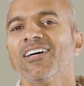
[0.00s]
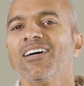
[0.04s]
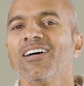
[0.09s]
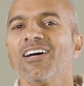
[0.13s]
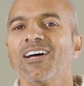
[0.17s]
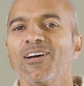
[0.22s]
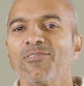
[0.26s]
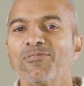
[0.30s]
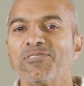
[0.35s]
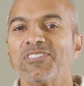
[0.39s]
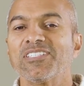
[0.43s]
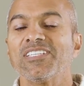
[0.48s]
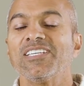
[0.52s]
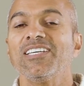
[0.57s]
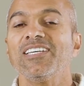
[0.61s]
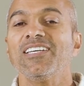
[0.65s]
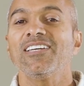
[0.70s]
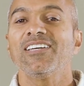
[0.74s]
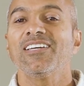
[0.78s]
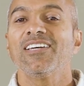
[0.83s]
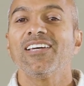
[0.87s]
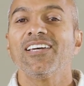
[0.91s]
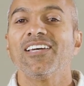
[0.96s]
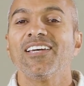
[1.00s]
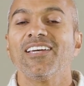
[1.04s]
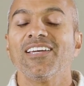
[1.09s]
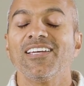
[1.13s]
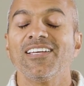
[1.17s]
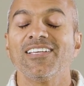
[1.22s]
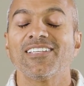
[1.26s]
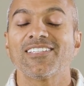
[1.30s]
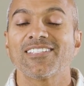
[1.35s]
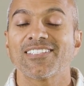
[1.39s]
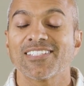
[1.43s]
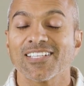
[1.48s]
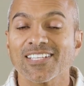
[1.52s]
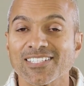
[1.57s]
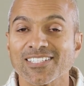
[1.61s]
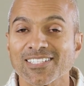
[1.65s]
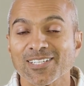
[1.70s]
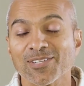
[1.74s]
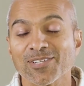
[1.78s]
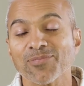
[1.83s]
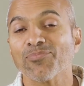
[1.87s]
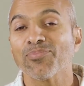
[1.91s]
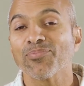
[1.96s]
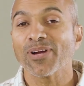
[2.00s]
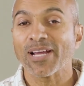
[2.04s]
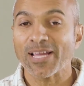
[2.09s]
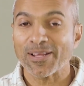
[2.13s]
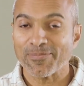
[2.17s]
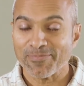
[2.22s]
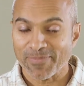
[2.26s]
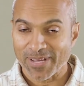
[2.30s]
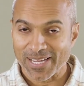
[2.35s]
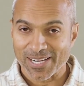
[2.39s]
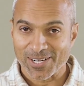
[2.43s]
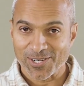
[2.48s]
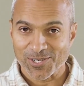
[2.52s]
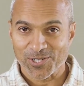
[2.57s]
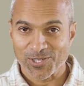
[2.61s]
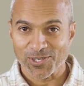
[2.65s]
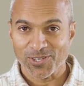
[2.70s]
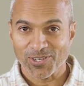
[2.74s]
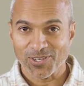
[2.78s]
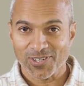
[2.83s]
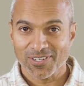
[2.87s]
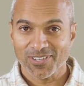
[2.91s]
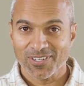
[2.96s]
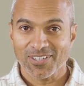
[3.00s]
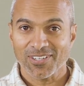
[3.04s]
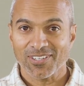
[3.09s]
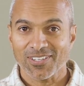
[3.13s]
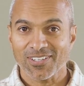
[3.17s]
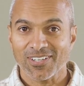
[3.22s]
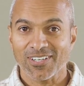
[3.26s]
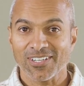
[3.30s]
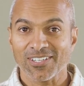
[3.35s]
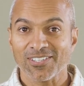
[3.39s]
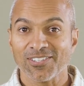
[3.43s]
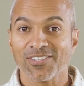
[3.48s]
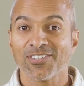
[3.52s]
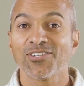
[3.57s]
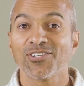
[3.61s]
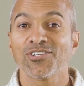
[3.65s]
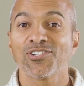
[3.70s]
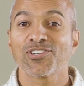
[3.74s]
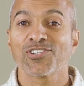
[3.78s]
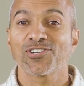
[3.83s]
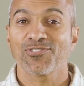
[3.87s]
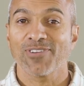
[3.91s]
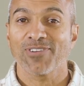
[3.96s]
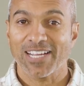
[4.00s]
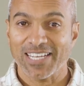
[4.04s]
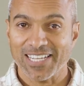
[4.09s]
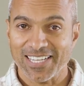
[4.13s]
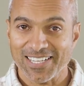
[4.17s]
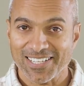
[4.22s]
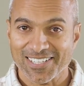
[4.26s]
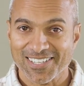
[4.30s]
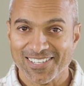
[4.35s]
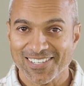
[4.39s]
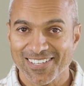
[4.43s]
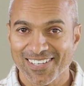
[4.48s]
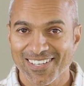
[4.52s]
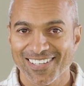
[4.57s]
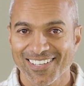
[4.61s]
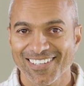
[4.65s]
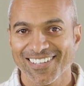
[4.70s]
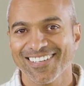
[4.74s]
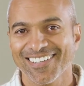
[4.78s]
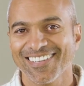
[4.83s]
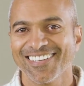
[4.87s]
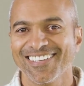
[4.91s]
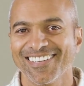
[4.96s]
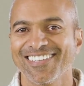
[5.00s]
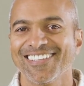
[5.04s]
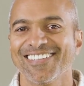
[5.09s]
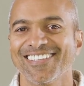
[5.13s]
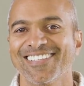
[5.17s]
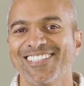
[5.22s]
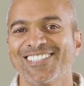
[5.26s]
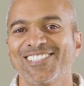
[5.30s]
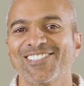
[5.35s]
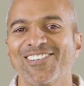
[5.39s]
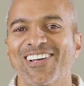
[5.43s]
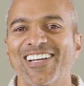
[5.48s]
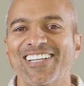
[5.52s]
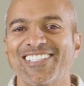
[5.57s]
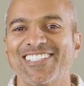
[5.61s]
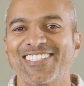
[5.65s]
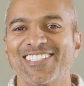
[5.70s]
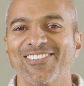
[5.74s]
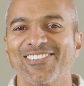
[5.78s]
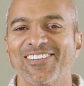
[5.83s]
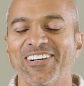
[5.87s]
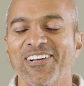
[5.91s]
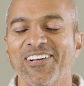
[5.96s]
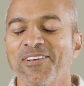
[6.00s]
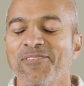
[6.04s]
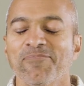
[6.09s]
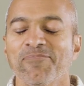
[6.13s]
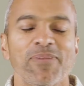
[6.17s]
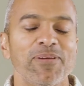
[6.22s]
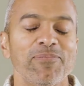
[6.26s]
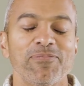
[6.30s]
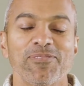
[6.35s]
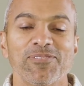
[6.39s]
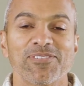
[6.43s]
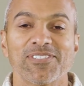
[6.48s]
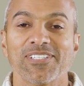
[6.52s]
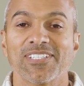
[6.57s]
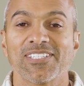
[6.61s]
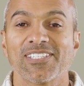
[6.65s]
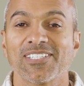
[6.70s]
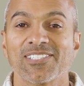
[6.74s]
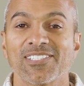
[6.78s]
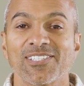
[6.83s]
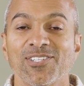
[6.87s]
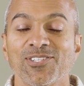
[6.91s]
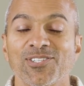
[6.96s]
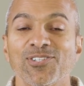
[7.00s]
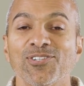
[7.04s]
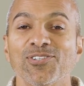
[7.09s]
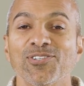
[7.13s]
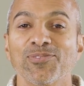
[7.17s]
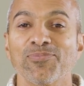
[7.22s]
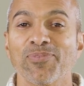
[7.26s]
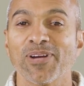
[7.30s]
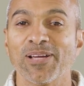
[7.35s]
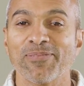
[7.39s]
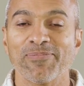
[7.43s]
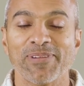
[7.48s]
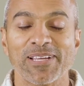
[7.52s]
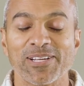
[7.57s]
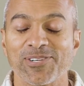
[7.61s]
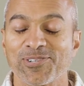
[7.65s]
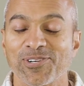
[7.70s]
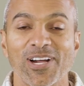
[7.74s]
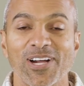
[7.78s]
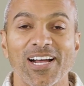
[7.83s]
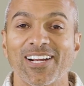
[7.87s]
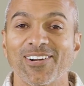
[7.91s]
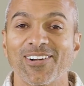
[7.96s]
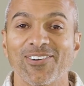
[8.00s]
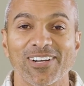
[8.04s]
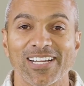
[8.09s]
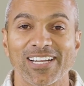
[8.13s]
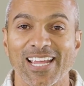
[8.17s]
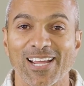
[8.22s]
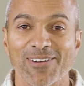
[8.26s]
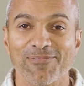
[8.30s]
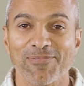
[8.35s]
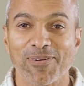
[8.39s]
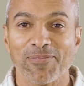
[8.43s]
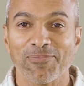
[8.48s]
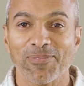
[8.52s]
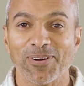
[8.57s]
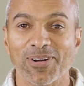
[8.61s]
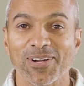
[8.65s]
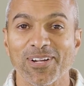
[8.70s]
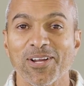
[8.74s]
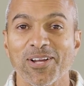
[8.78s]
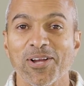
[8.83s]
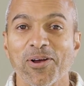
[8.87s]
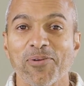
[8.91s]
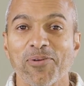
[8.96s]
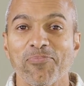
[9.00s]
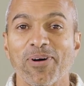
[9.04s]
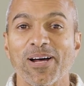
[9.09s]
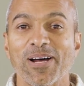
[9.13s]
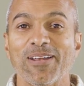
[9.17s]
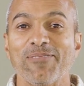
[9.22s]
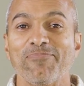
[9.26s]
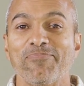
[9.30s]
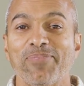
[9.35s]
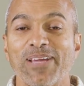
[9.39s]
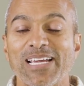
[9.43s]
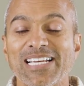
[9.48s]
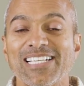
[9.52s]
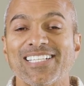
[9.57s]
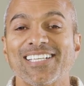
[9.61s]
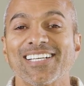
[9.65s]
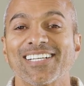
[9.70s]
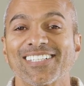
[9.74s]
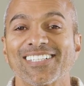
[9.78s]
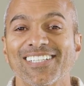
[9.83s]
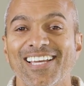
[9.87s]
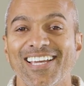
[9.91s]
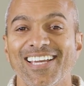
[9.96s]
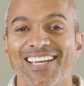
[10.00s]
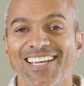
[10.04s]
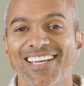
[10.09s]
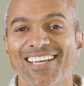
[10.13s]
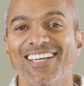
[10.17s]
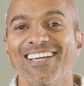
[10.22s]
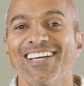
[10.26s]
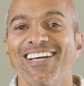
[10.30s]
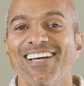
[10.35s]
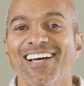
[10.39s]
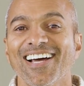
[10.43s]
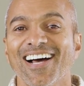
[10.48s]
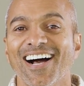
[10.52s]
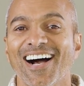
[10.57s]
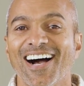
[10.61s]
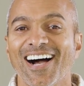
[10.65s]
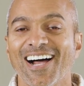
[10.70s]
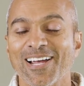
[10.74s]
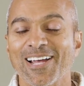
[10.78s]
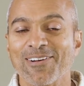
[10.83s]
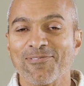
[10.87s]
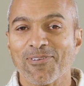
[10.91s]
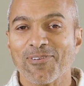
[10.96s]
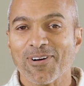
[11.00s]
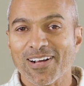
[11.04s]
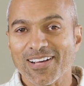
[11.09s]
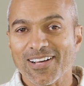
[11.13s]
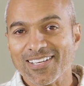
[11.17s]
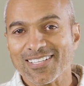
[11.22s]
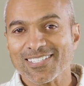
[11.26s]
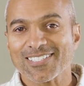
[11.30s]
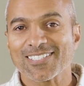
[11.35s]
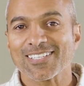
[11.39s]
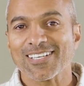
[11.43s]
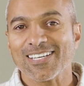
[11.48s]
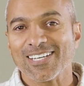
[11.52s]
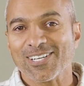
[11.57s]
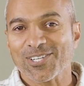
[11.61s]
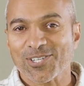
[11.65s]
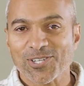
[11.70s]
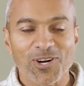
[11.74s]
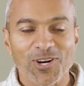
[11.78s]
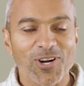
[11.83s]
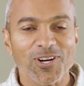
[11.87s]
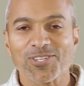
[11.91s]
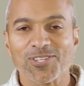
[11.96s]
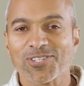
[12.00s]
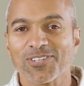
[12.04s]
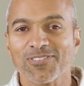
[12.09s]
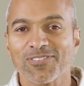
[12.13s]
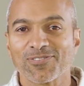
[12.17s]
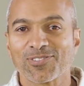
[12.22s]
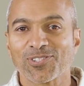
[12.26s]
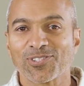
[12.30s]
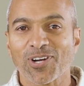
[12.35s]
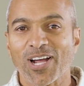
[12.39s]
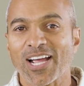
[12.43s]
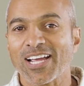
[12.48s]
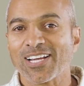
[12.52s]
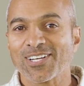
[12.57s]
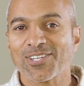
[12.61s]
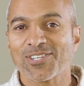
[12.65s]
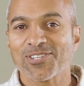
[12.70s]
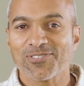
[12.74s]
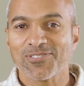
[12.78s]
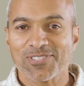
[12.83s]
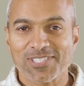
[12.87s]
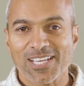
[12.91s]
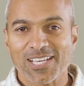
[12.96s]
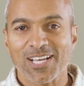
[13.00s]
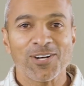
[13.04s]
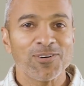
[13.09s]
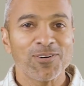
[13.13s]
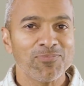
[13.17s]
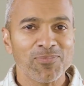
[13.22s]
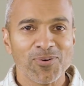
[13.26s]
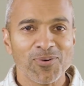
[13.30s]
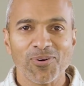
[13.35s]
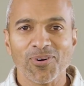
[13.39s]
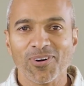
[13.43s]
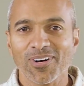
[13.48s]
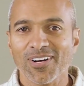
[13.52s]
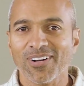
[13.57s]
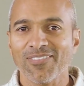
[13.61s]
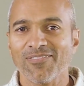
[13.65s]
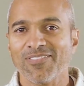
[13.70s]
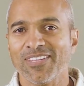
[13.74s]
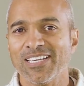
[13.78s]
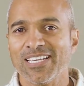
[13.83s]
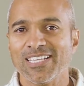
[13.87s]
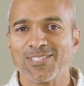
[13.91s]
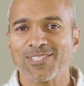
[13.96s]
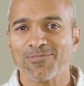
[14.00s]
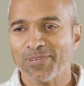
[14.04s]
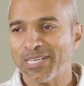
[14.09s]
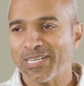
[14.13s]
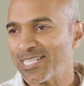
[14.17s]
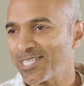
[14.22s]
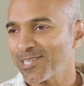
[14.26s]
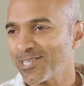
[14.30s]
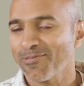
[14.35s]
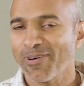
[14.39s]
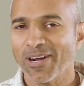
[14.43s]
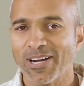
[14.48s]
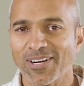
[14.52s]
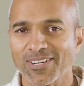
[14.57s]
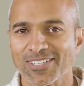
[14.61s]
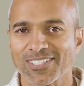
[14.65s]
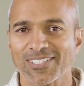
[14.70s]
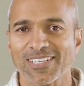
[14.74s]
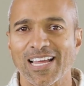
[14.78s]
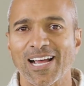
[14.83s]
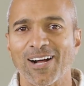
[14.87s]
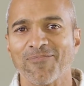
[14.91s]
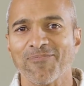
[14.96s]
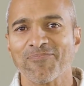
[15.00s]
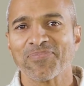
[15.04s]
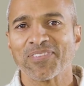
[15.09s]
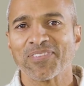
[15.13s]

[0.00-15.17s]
I was the assistant brand manager on Shreddies, the Shreddies cereal. Maybe it was assistant to the brand manager. I don't know. I can't remember. But basically, I was in charge of trying to sell more of these wheat squares. Now,